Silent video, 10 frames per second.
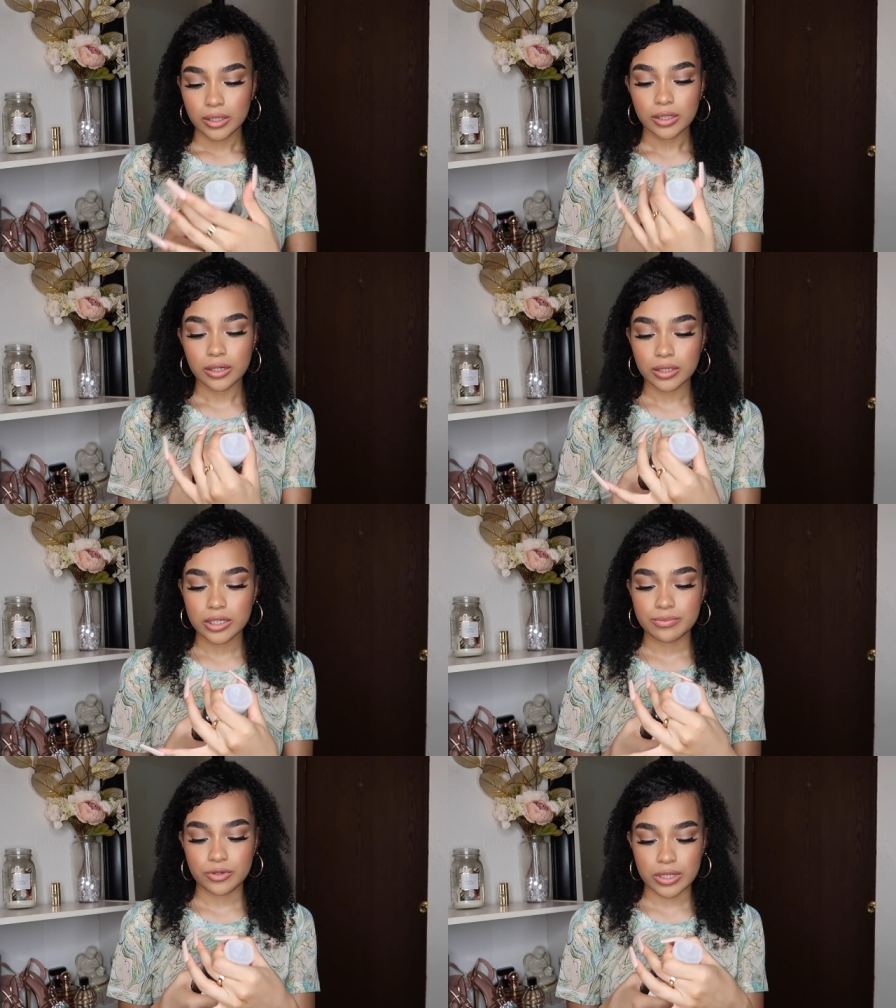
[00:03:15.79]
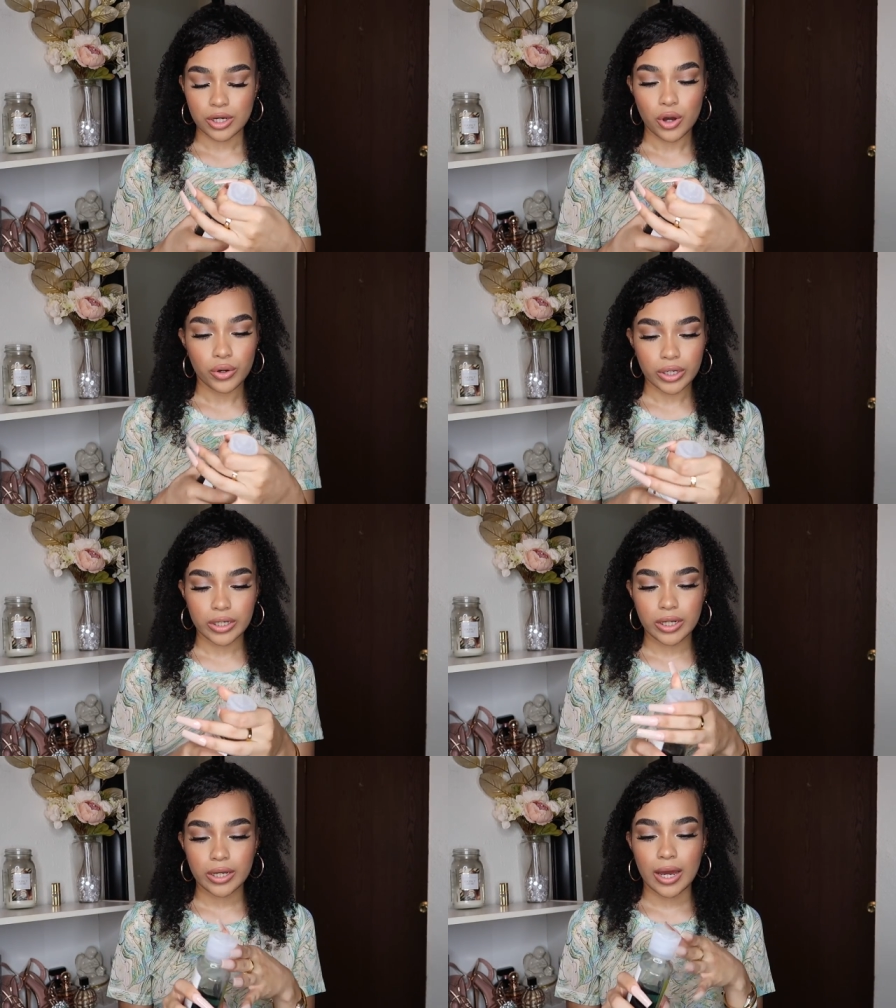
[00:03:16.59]
literally smells like
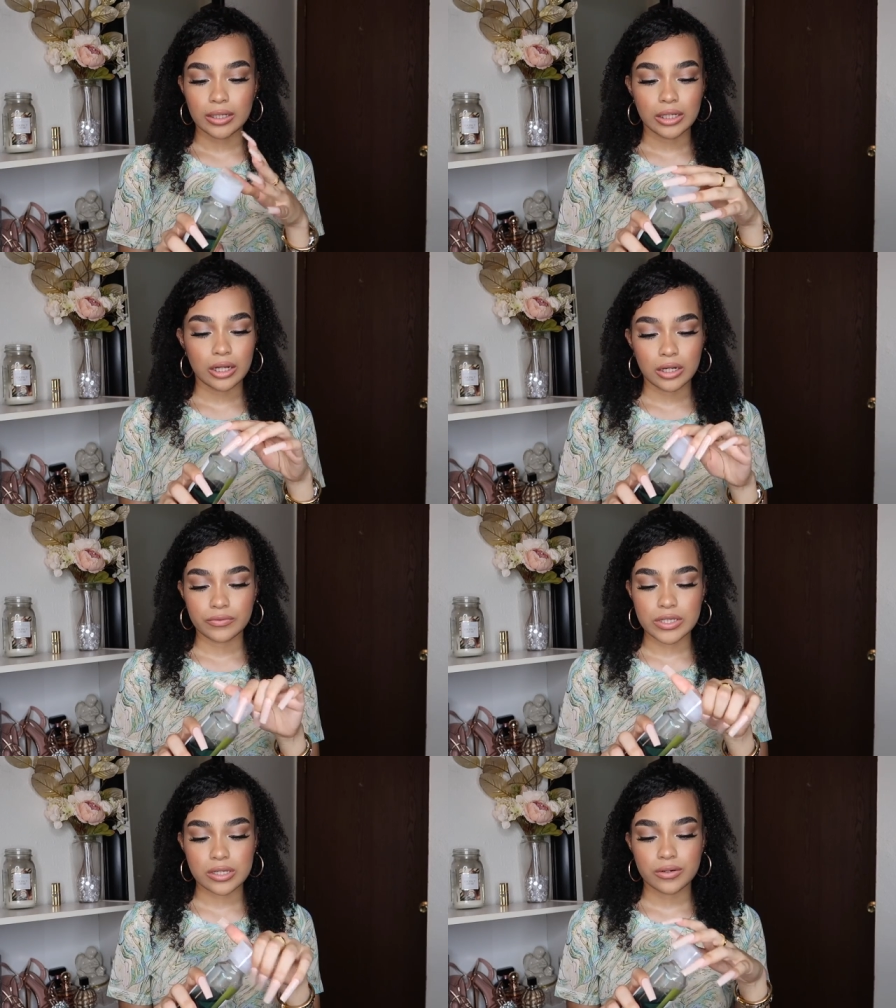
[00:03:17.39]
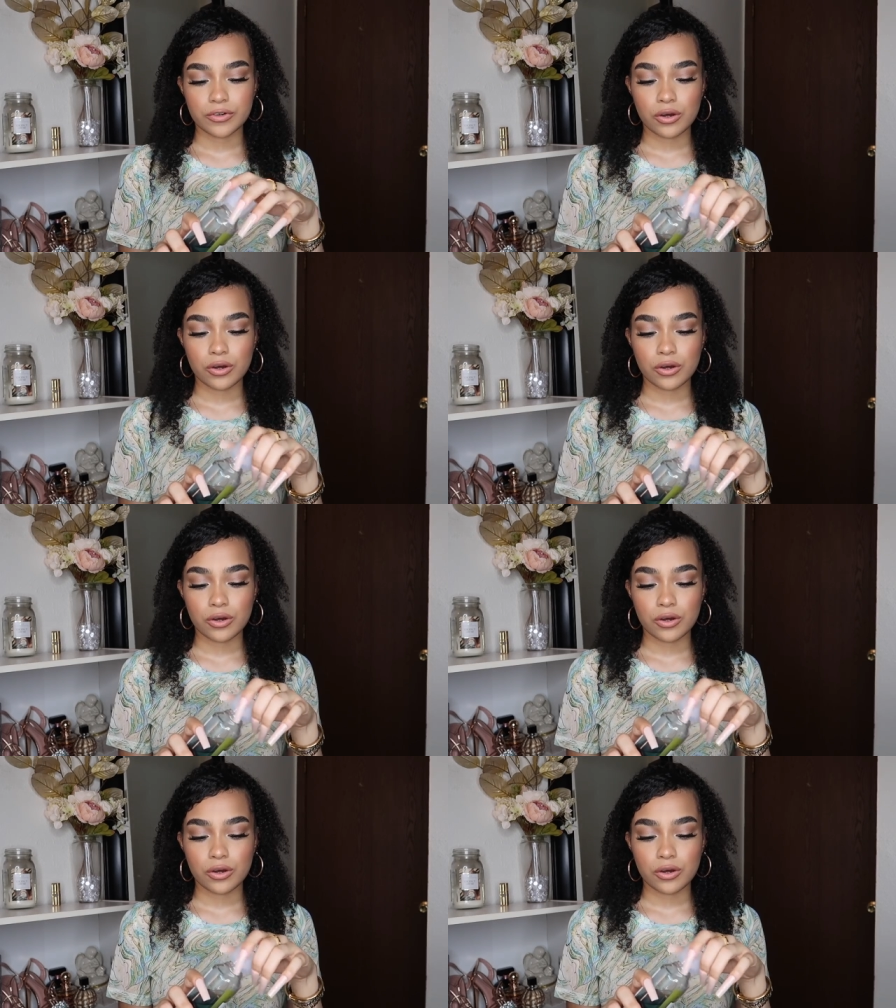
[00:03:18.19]
coconut i love the scent of